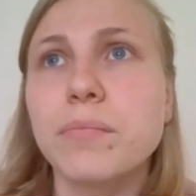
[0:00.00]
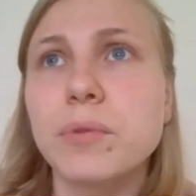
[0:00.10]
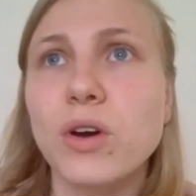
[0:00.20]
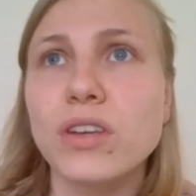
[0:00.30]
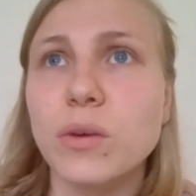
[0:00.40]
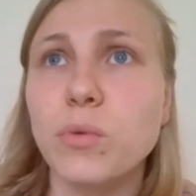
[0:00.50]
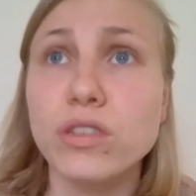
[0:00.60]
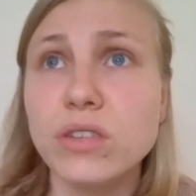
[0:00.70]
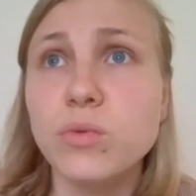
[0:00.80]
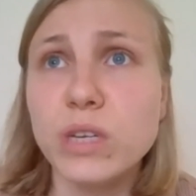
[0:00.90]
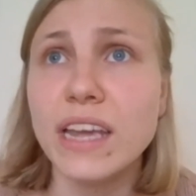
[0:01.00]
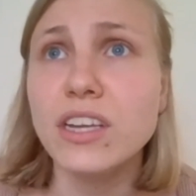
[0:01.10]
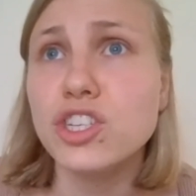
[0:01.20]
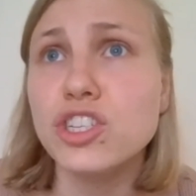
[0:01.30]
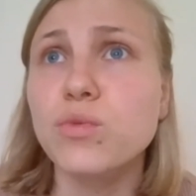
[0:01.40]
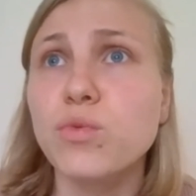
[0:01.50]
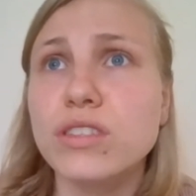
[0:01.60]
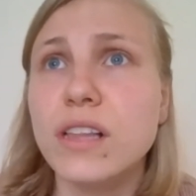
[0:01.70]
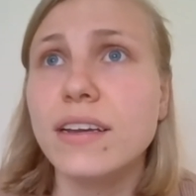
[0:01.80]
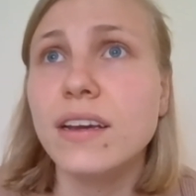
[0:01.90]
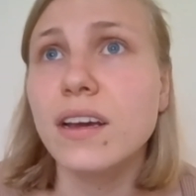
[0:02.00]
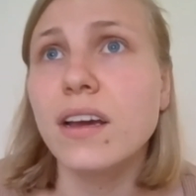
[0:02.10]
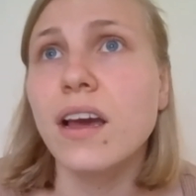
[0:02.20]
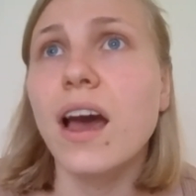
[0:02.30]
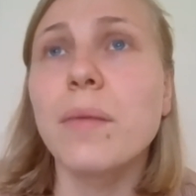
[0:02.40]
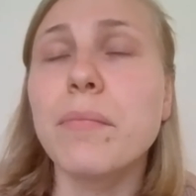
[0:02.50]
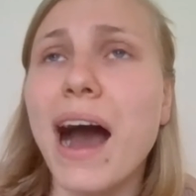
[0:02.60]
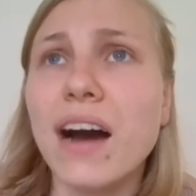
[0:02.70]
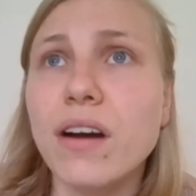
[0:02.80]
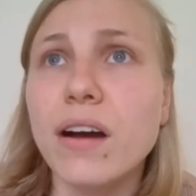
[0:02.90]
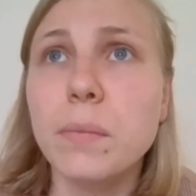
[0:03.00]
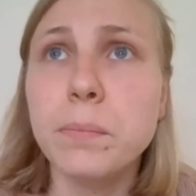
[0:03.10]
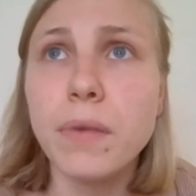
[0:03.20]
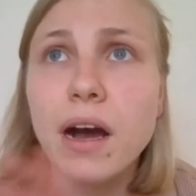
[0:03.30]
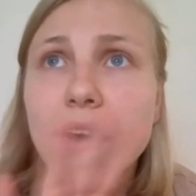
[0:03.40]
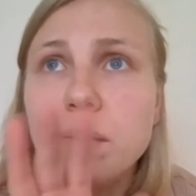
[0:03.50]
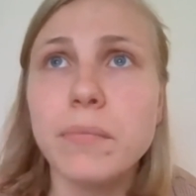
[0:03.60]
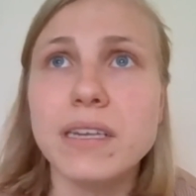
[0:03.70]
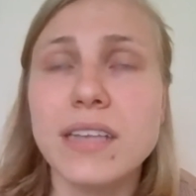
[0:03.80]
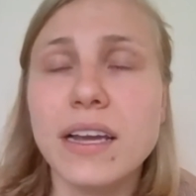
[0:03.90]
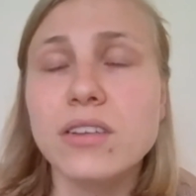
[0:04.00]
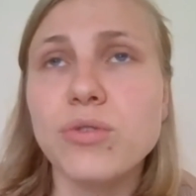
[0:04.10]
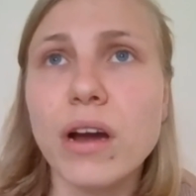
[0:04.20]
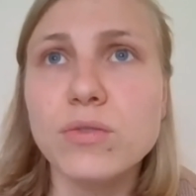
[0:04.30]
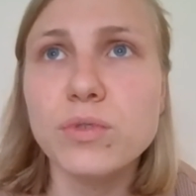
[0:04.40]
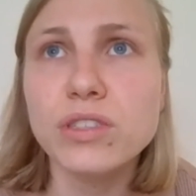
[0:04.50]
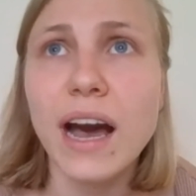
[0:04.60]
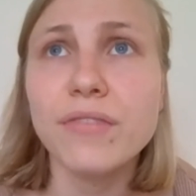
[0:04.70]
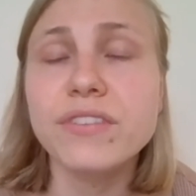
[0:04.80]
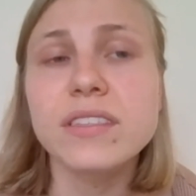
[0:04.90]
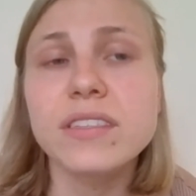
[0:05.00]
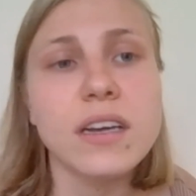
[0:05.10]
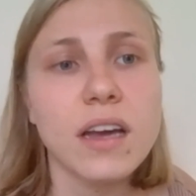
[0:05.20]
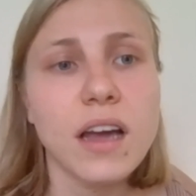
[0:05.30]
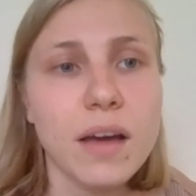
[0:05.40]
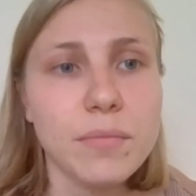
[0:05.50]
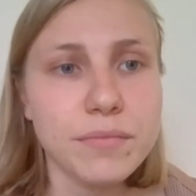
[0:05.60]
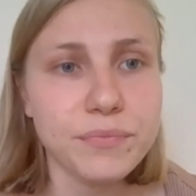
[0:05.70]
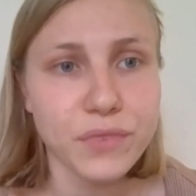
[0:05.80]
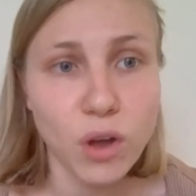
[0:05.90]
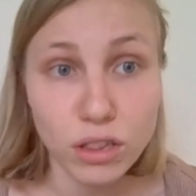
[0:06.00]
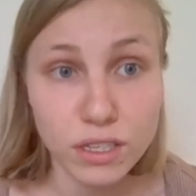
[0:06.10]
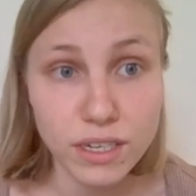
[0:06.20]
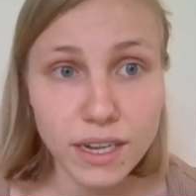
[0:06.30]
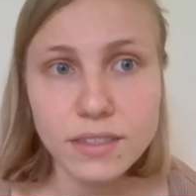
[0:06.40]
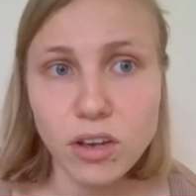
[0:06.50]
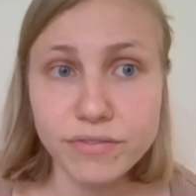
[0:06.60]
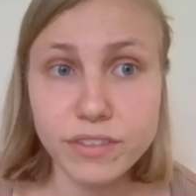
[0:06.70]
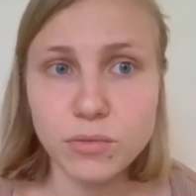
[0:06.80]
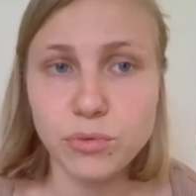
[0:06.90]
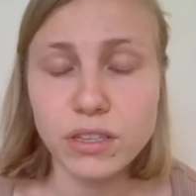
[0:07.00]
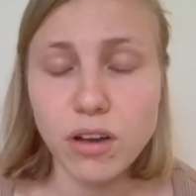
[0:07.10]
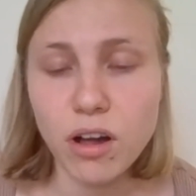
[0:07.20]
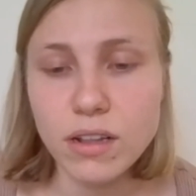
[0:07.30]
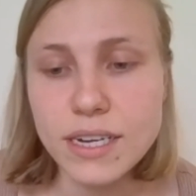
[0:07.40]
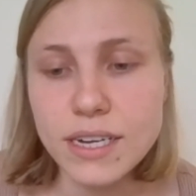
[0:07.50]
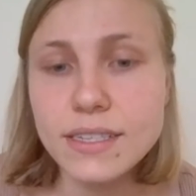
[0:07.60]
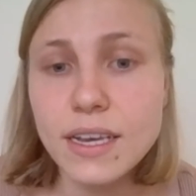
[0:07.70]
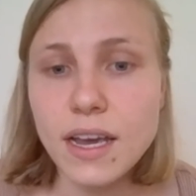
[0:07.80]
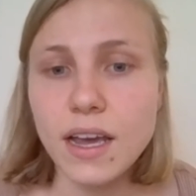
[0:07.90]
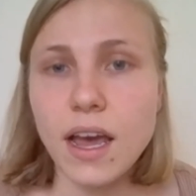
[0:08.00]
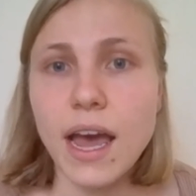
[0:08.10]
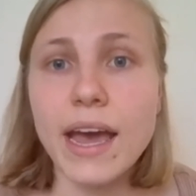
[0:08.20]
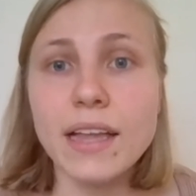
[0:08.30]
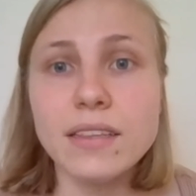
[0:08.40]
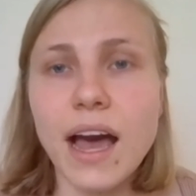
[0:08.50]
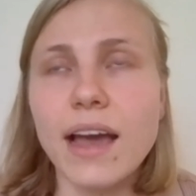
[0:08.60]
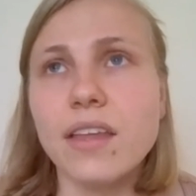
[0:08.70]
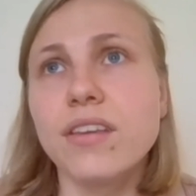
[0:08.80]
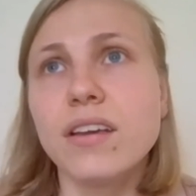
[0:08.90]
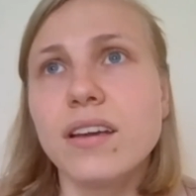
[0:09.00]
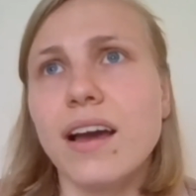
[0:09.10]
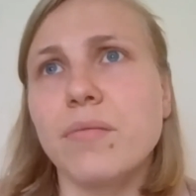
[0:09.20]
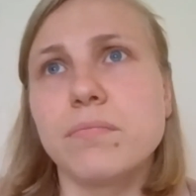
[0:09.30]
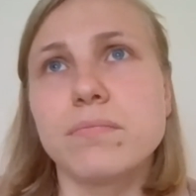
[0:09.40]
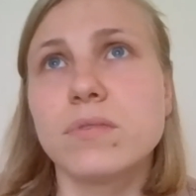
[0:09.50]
because I was on vacation. It was like my second round was after the holidays, after the winter holidays, and I think I